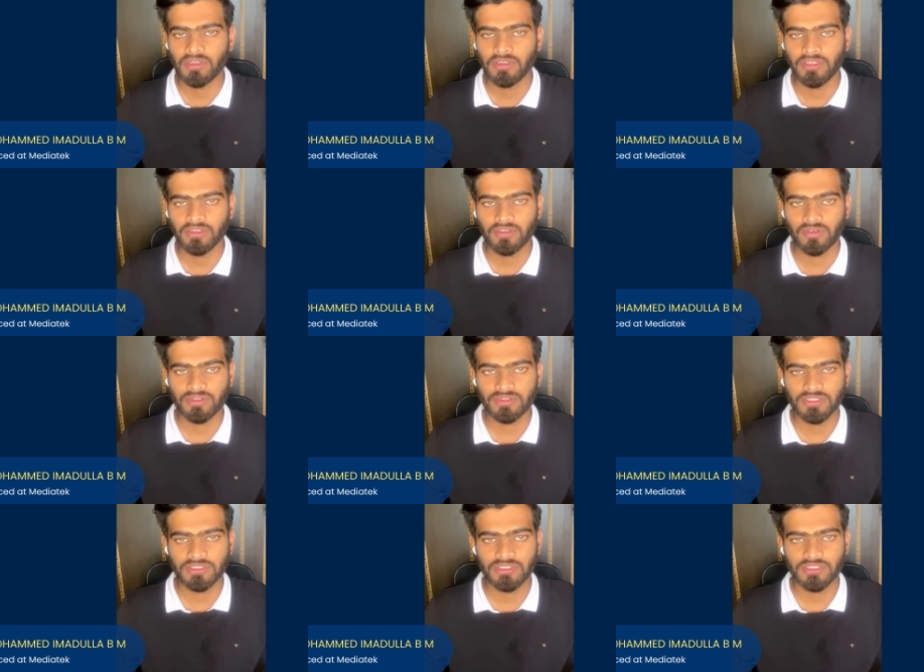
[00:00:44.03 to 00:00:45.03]
This course
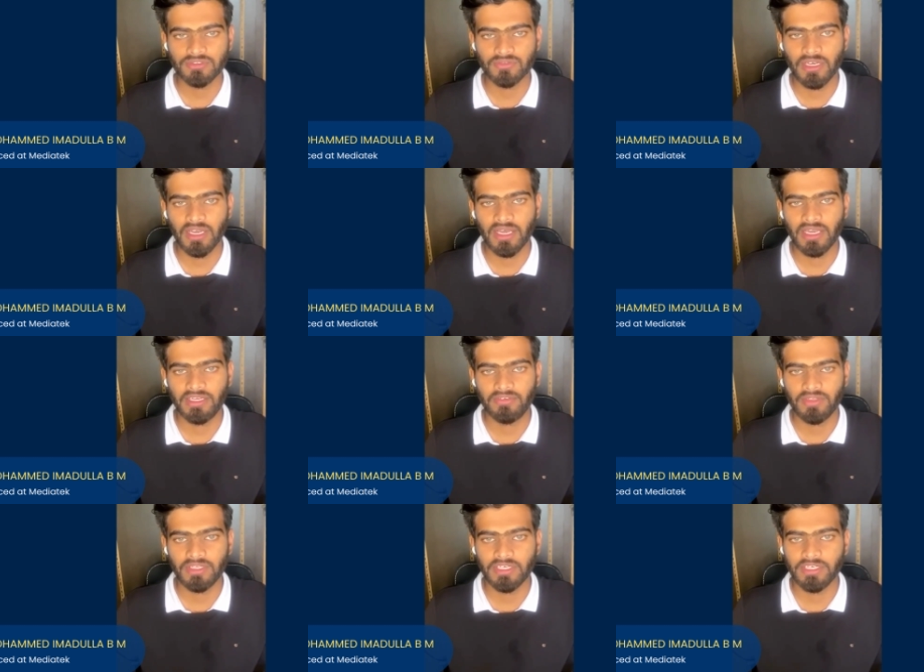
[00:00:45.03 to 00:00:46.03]
structure is well
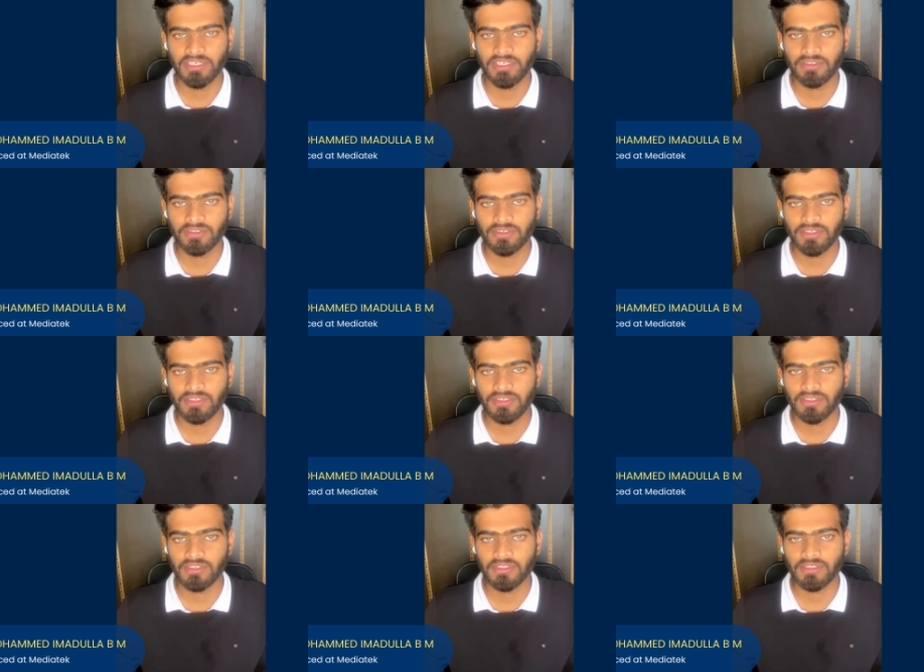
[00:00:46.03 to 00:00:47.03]
aligned with the
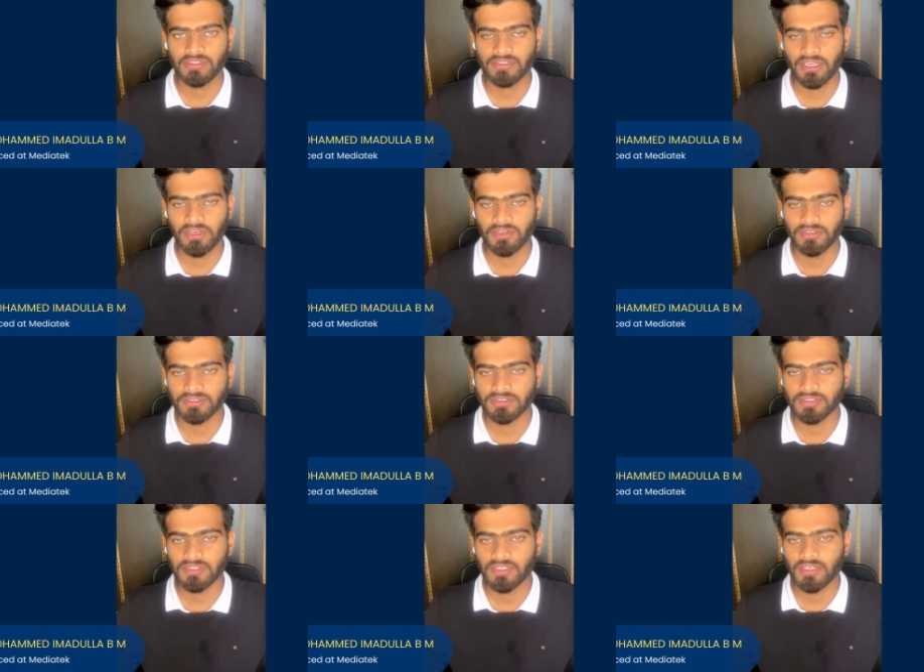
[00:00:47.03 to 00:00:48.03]
industry standards.